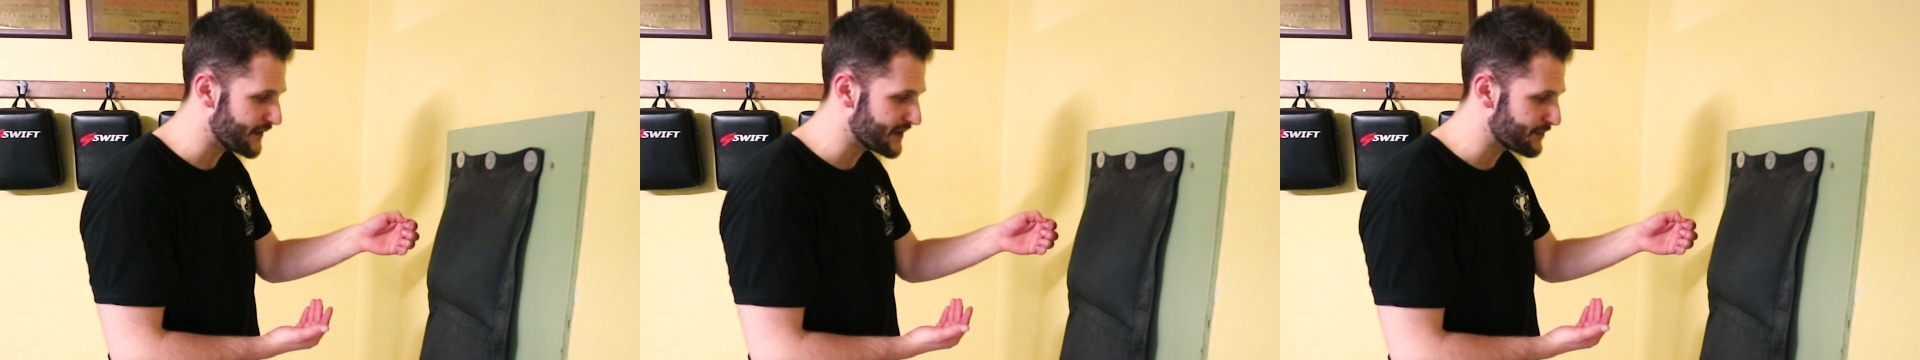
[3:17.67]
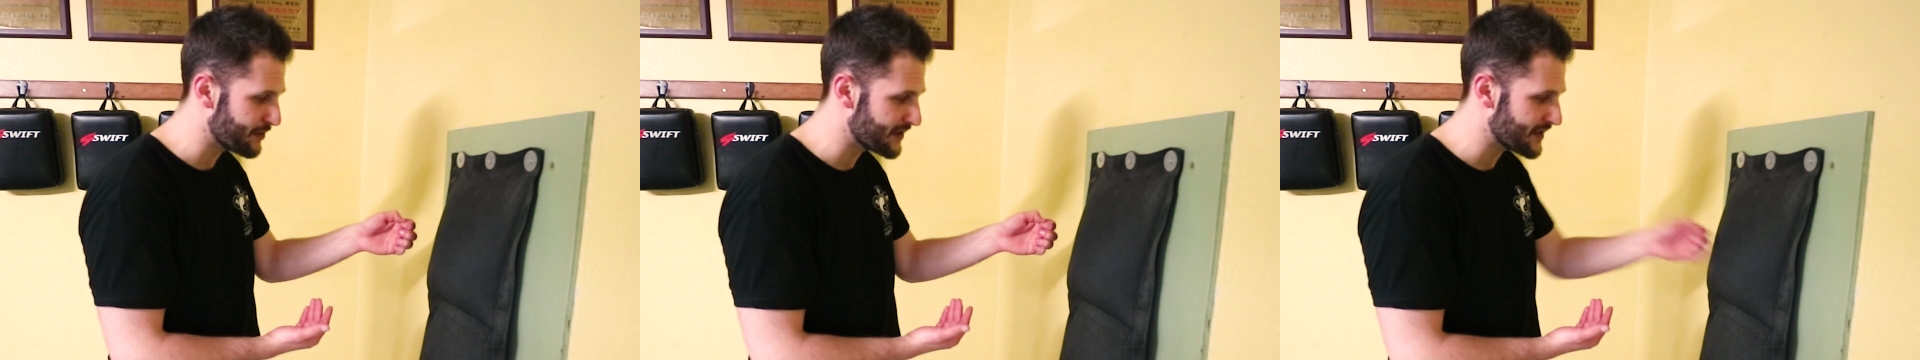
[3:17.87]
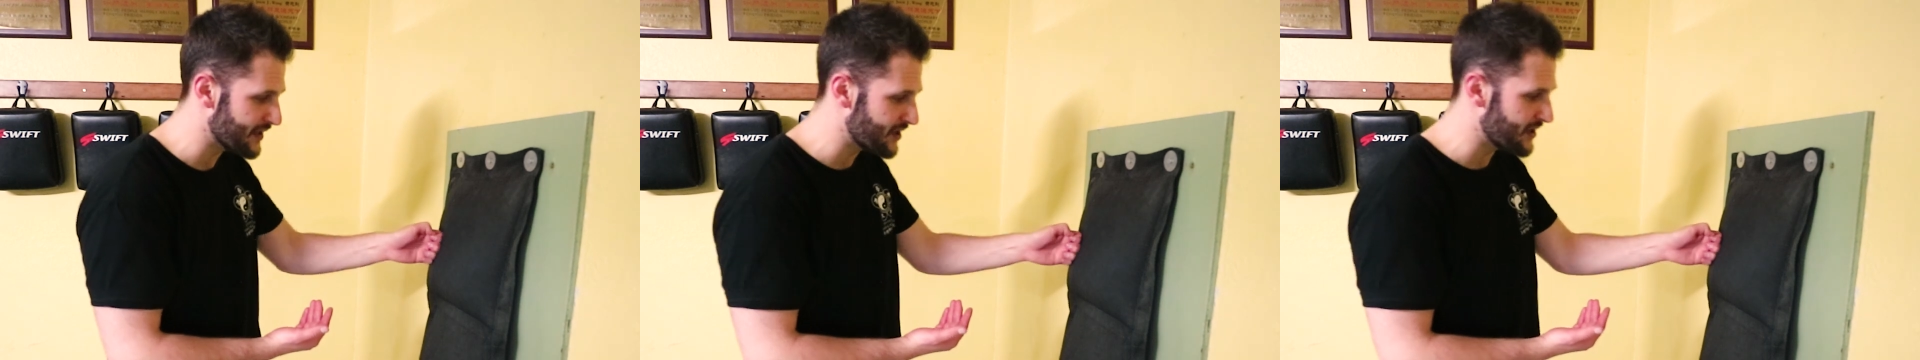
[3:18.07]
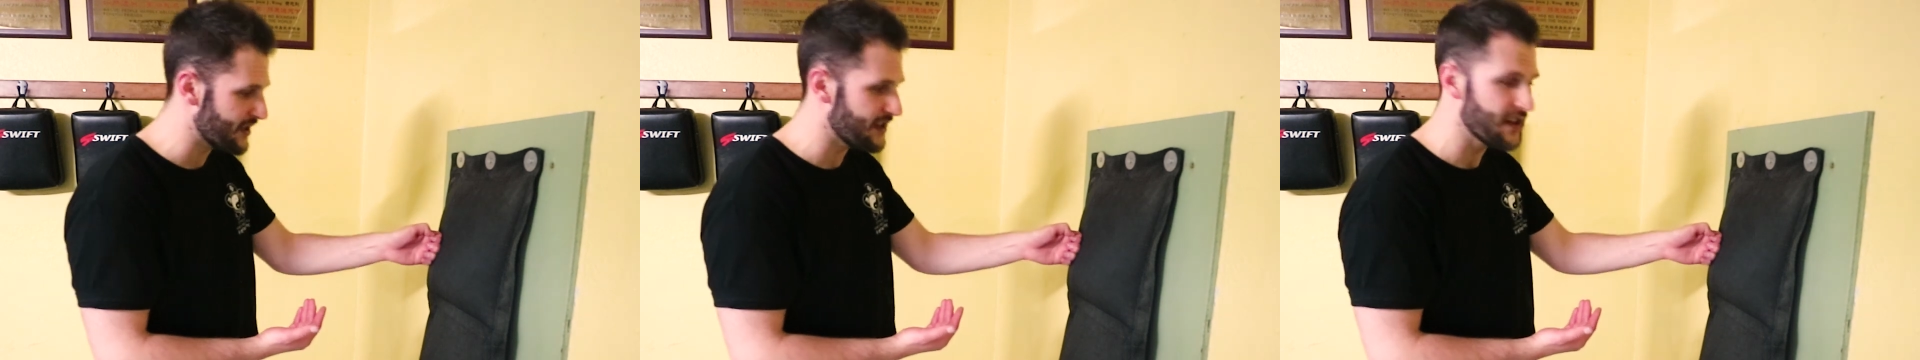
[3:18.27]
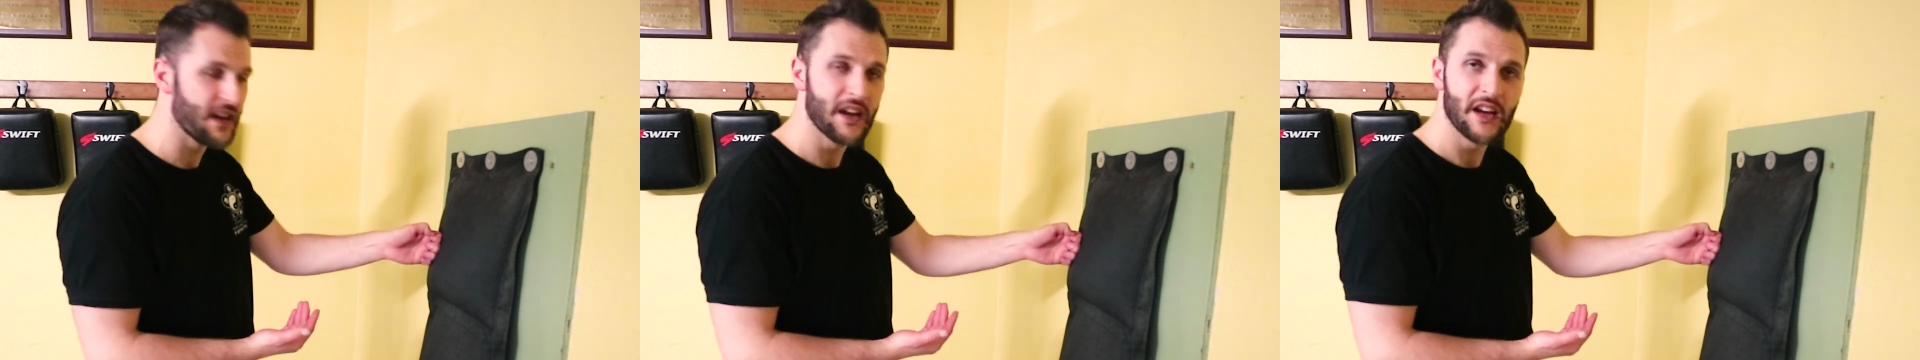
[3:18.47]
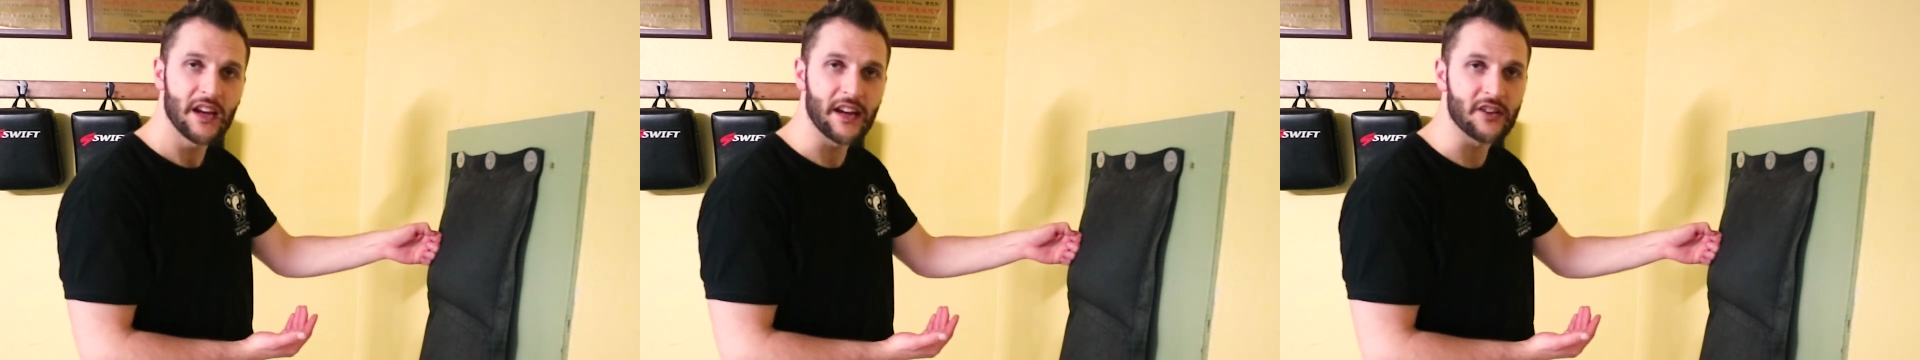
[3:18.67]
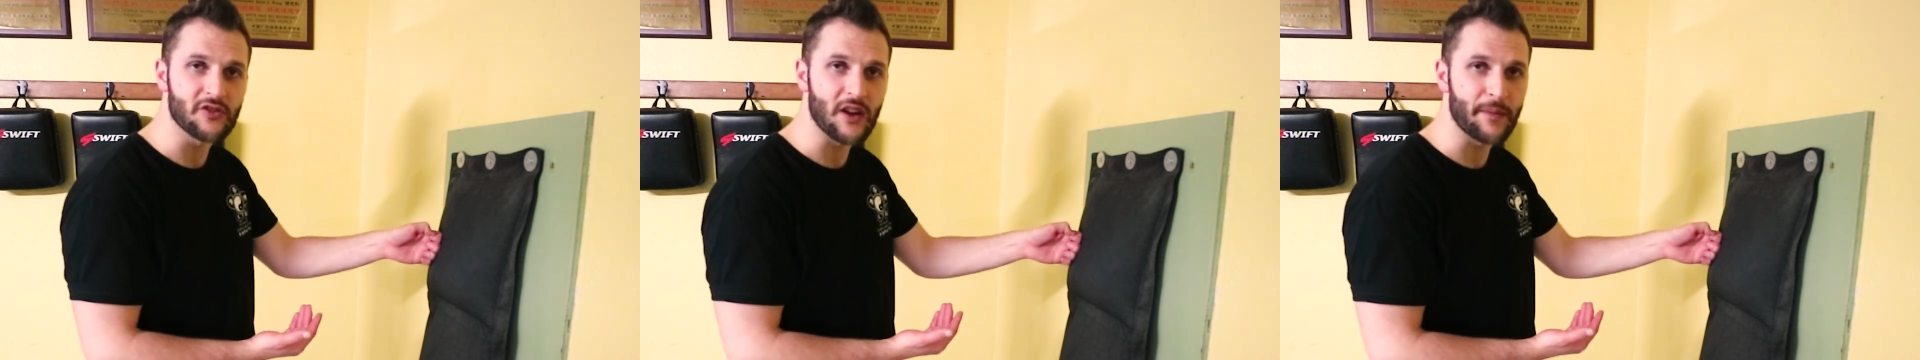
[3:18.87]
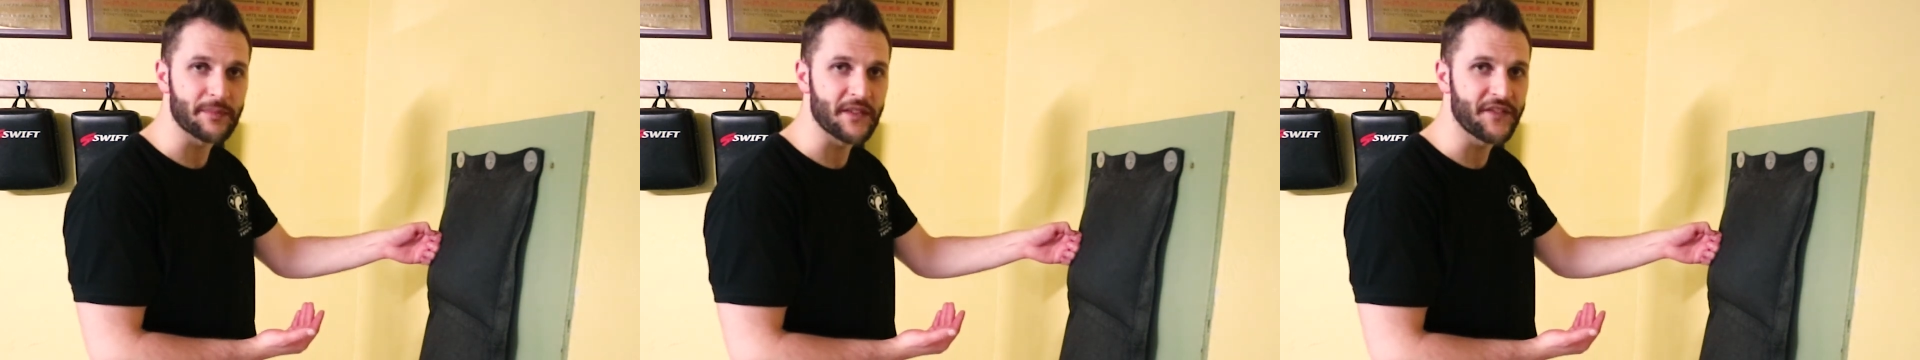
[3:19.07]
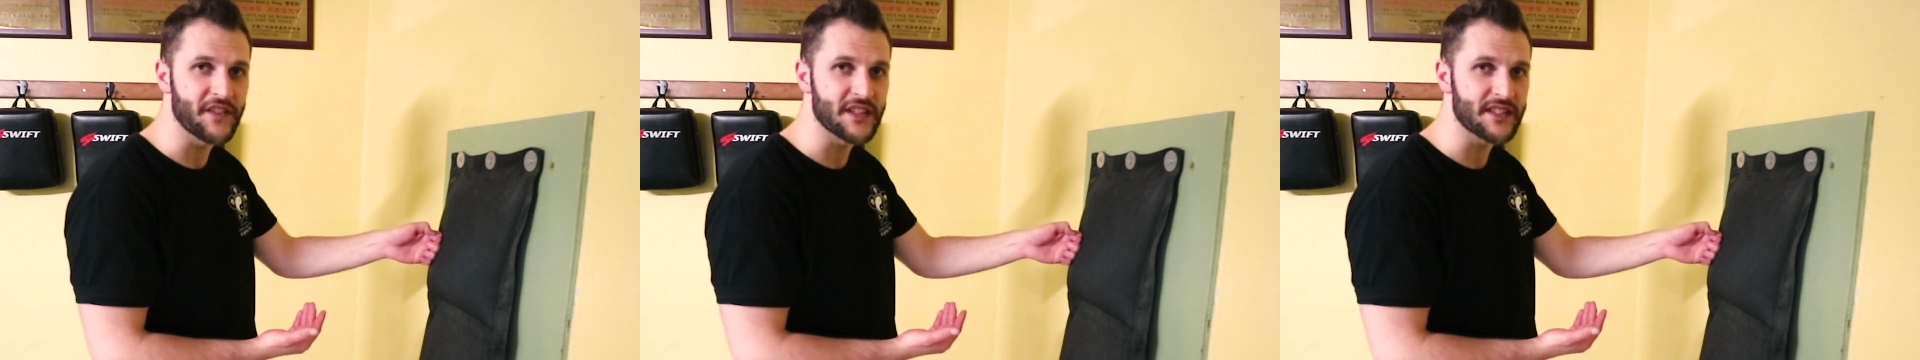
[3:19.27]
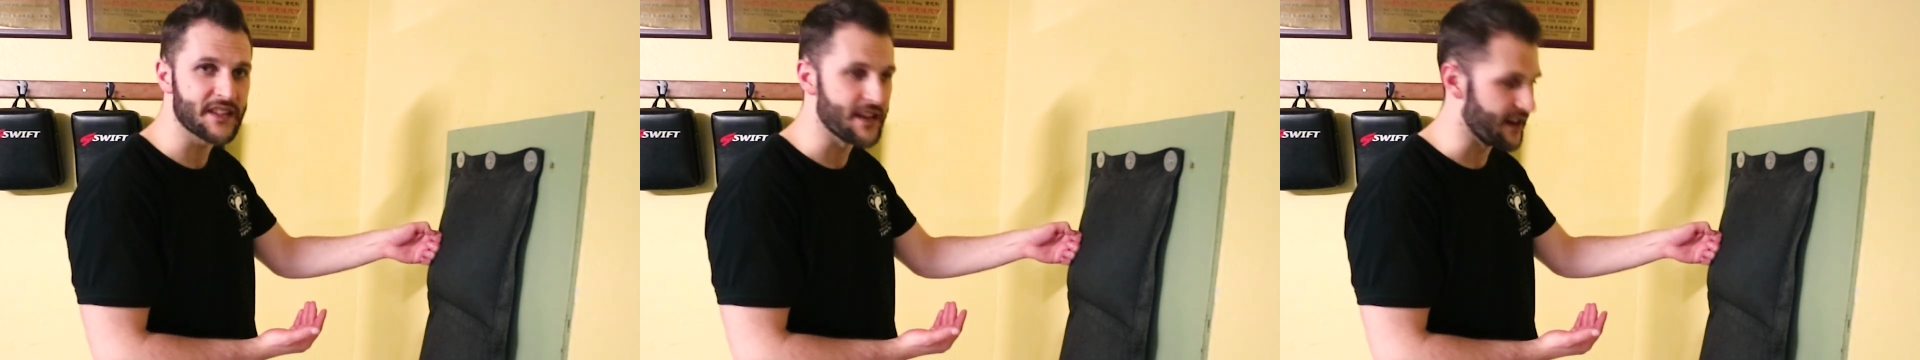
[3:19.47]
fist position and drop the
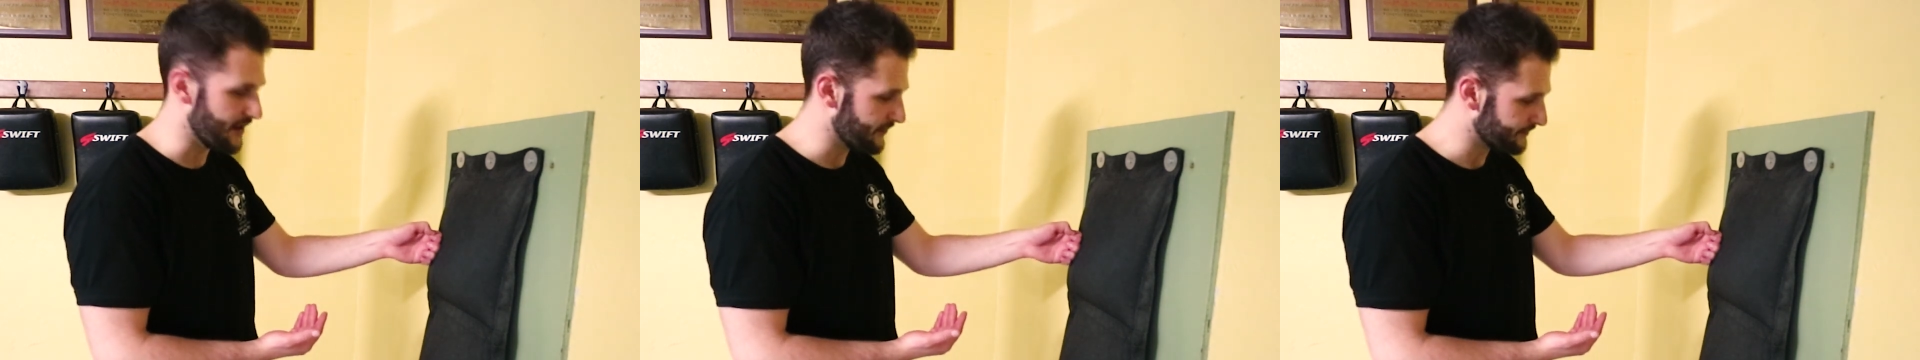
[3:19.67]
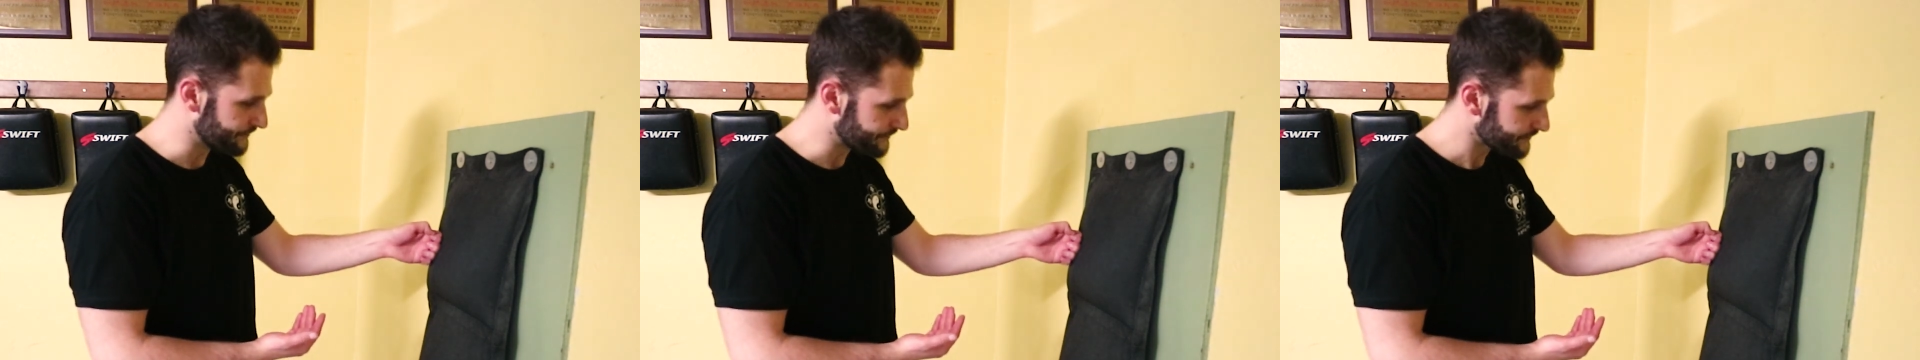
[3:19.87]
fist there.